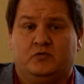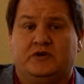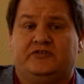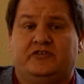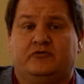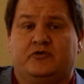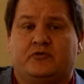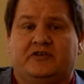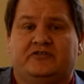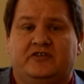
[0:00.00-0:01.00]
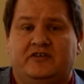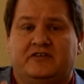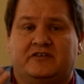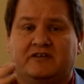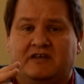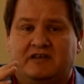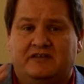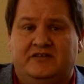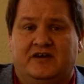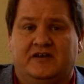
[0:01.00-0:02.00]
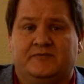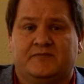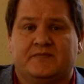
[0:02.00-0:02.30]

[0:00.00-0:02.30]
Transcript: which he's requesting it done.